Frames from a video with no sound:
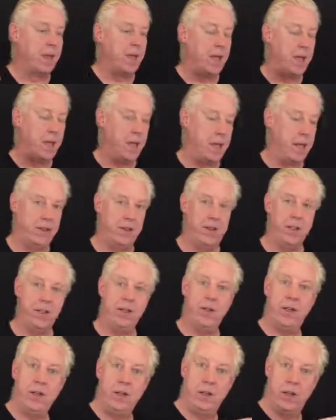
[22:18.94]
in that,
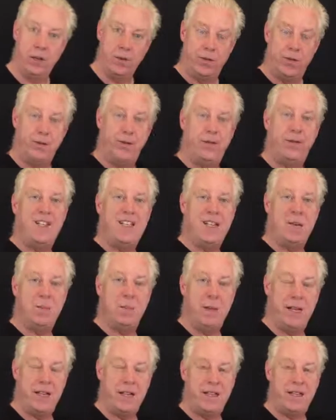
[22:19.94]
you got a 15
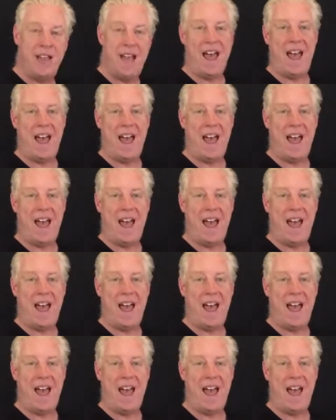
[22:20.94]
minutes